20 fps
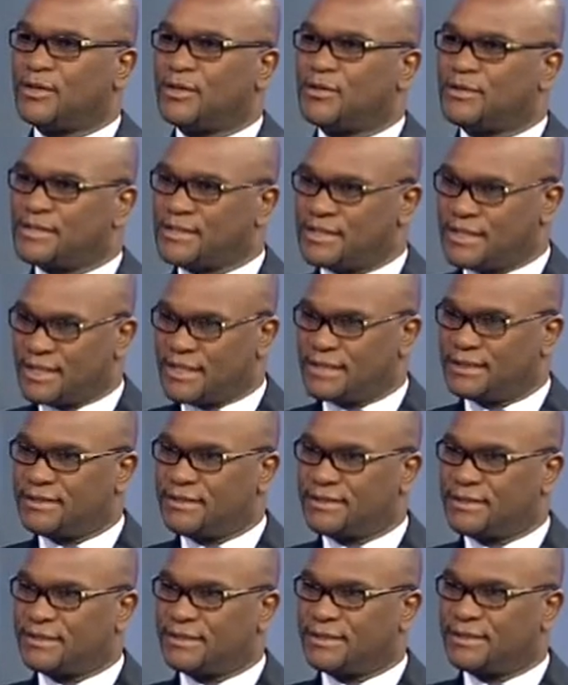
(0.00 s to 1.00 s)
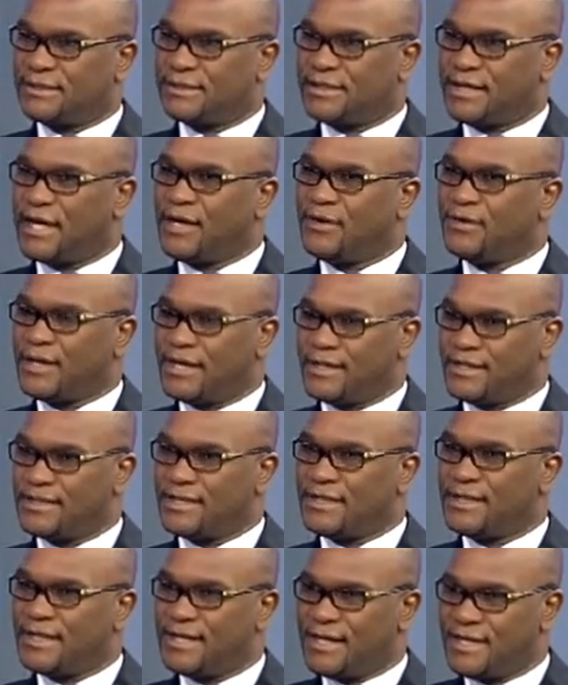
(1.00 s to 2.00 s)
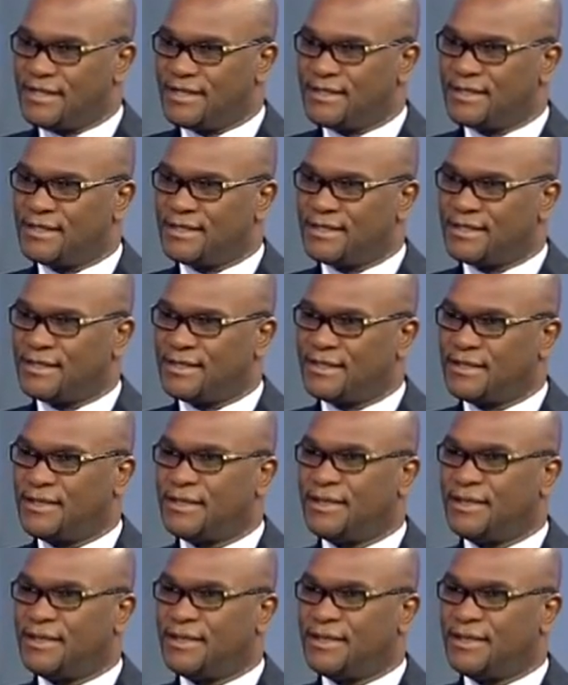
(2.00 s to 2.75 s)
constructing a united nation